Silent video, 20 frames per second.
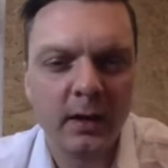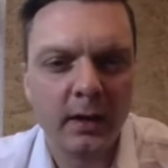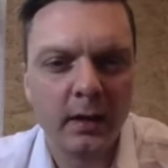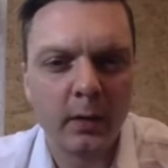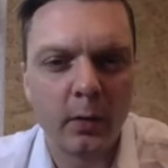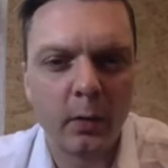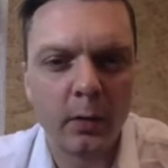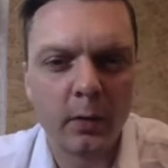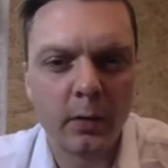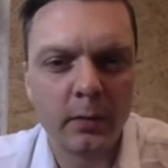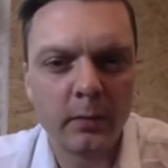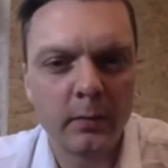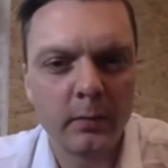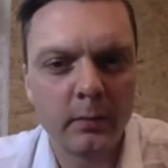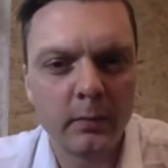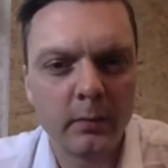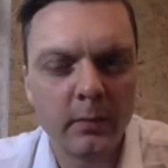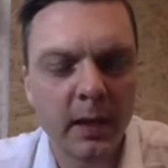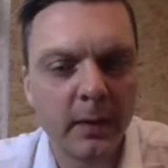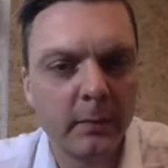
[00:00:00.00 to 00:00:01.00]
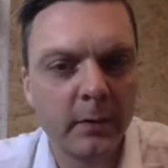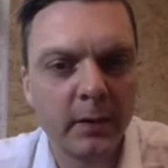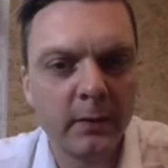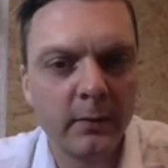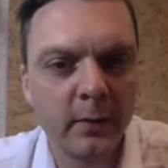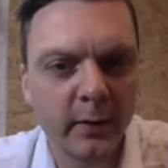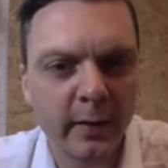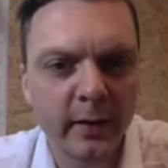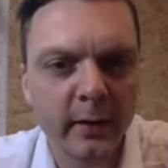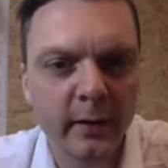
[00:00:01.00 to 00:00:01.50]
or maybe
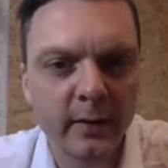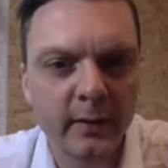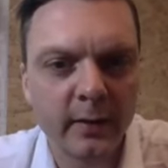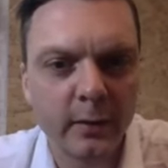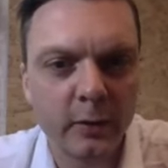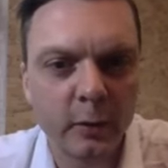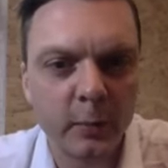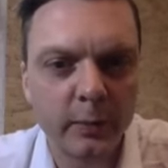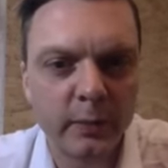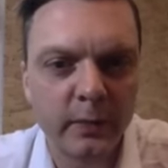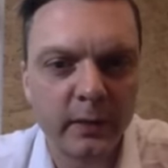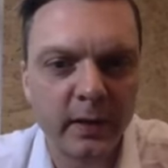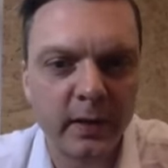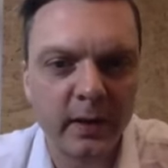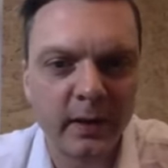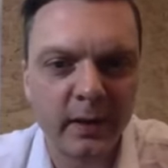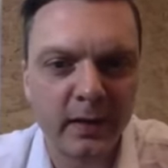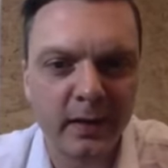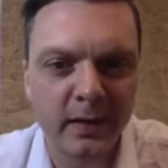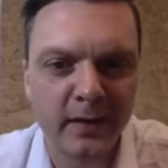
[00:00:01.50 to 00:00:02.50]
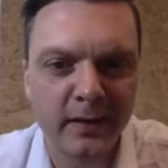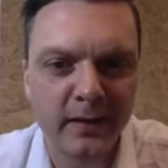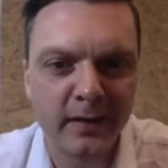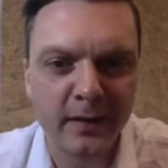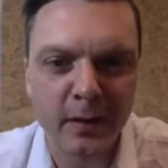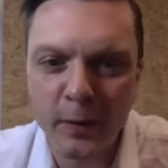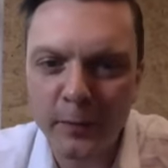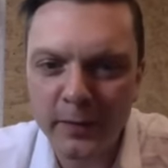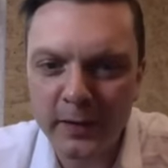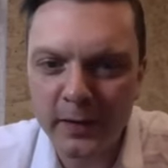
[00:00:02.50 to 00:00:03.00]
vanilla syrup in a
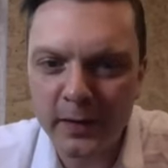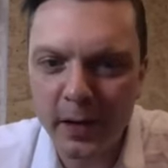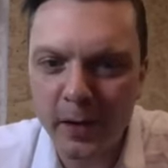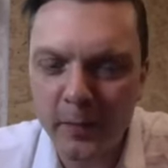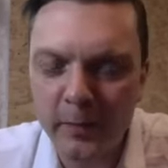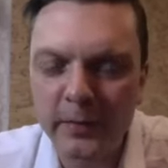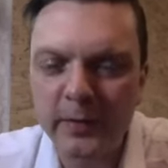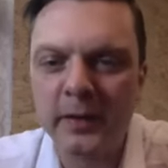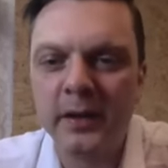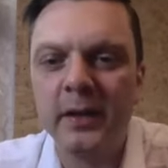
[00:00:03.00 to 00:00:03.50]
coffee cup.